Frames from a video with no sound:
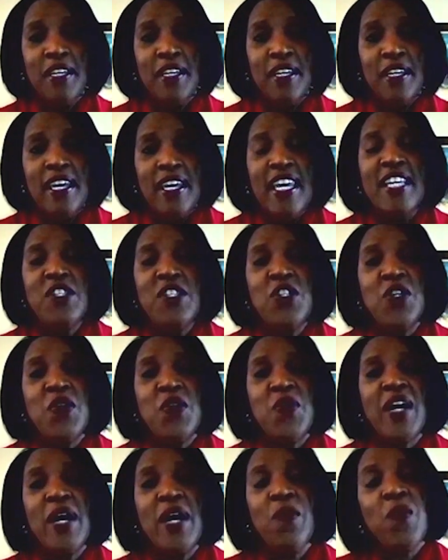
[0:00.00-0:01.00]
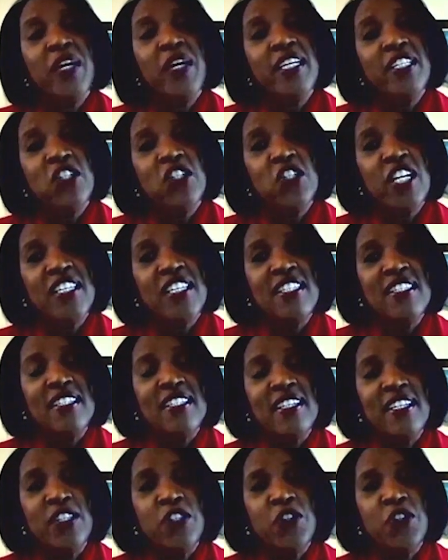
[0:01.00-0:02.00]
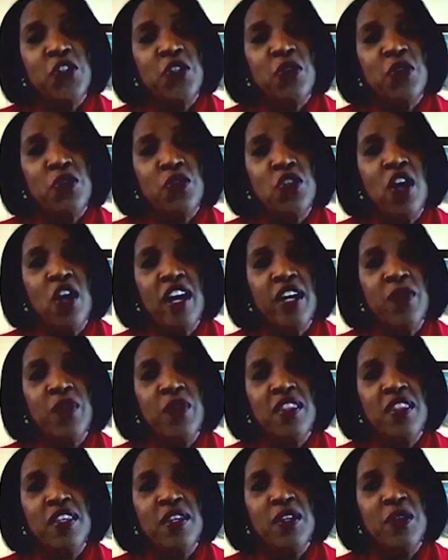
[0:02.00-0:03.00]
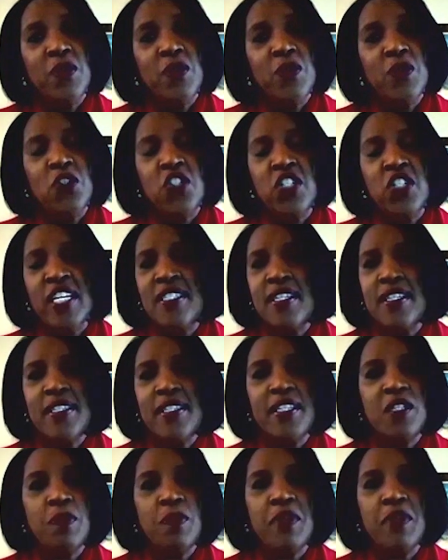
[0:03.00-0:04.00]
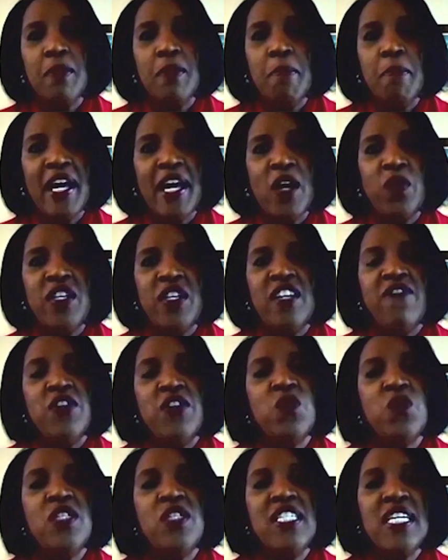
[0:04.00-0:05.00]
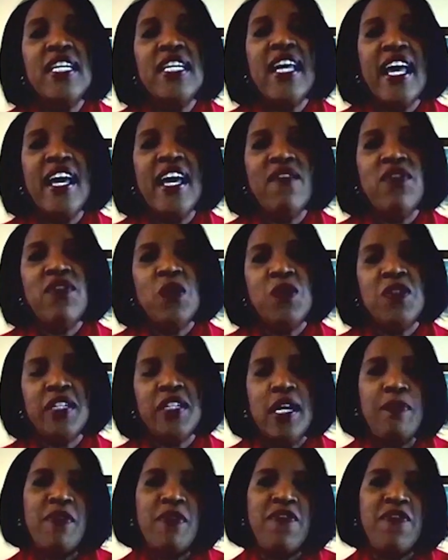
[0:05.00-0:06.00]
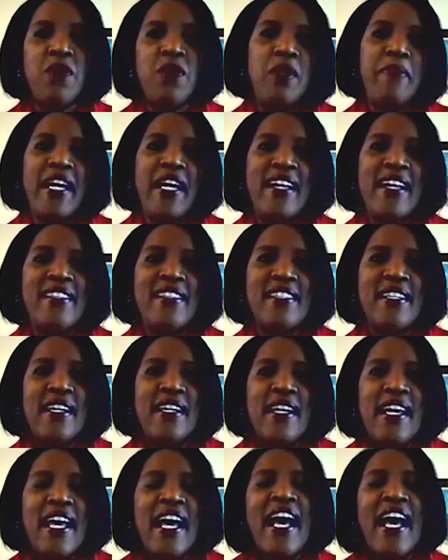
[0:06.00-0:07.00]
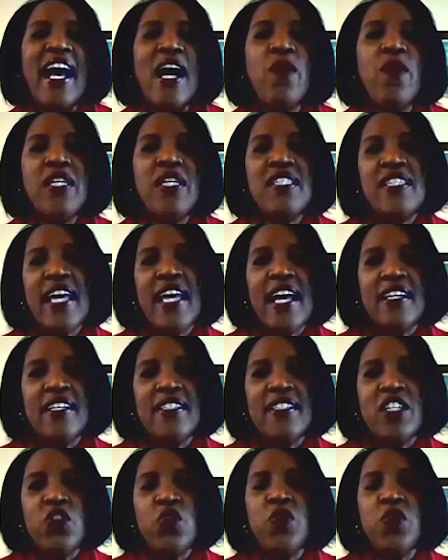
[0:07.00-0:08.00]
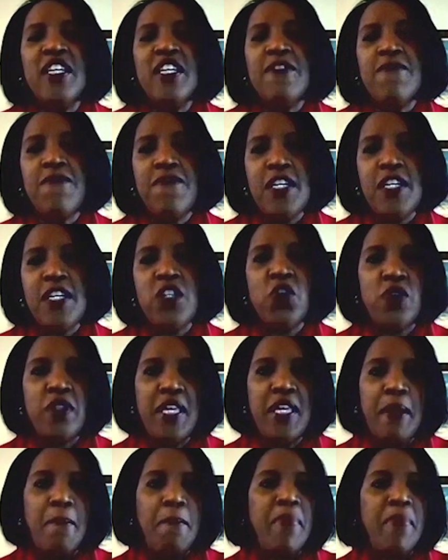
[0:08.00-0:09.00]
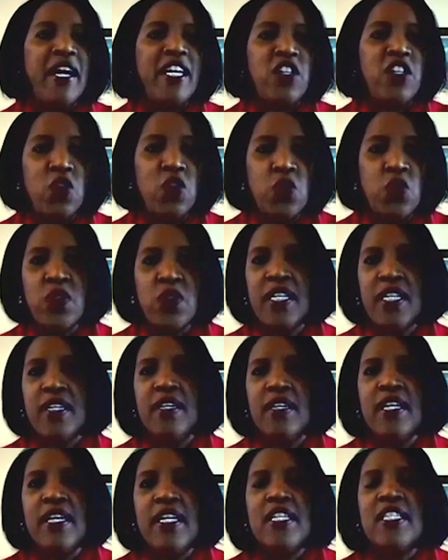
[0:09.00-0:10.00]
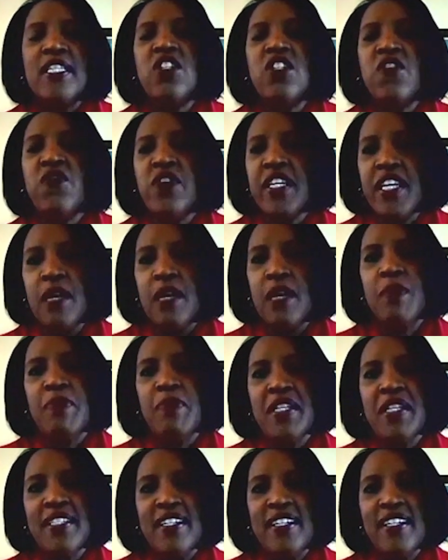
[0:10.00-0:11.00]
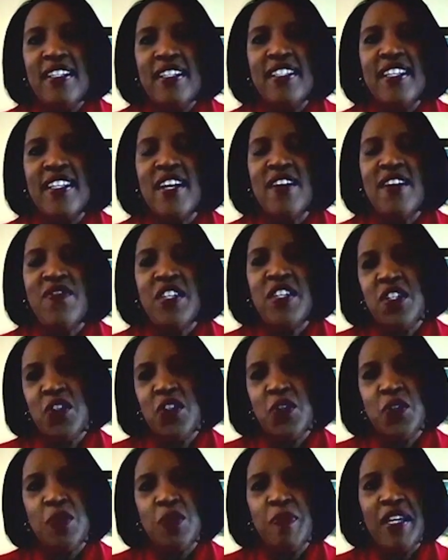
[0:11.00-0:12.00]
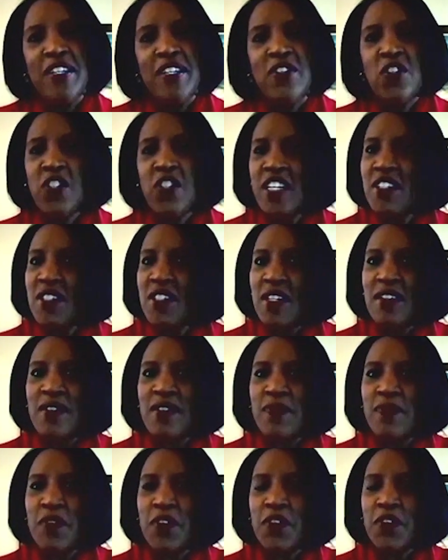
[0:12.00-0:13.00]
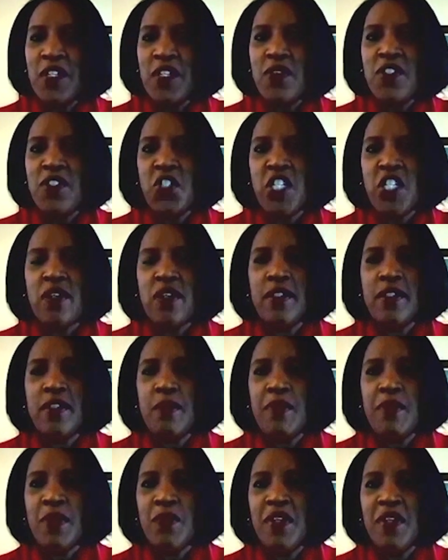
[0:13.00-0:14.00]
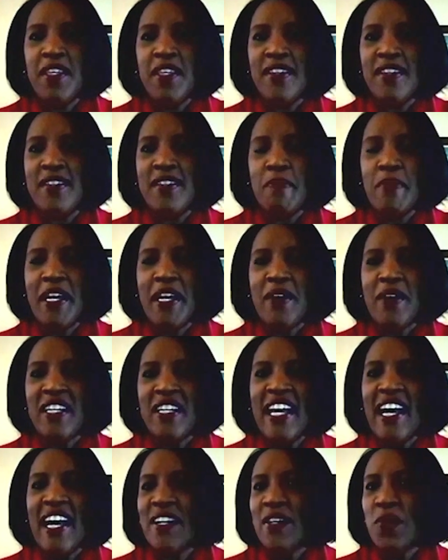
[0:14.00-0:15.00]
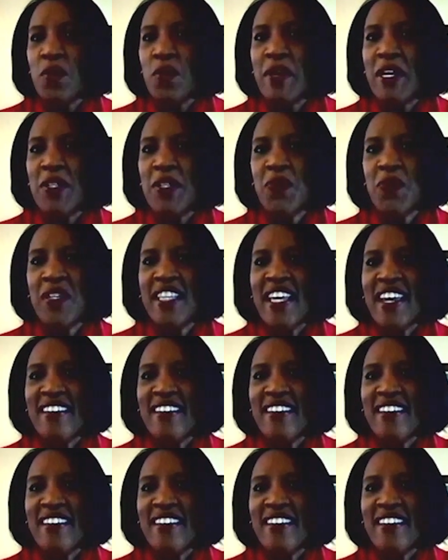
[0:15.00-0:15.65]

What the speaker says: And so I wanted Justin to talk with you just a little bit about, if you did have those type of formats, how exactly you can feature them by using different capabilities of the digital space. Justin, can you share a little bit with us about how to go about doing that?